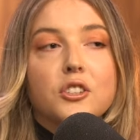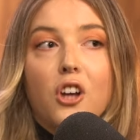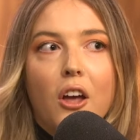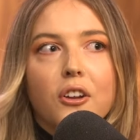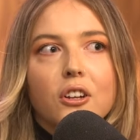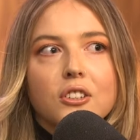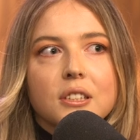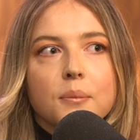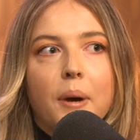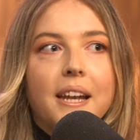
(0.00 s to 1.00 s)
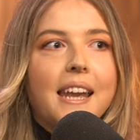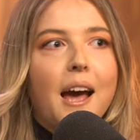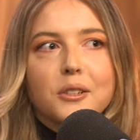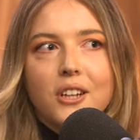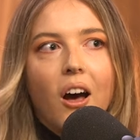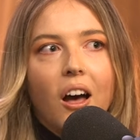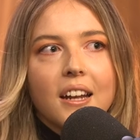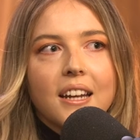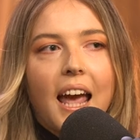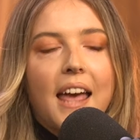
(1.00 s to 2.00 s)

Donald, but now Dawn,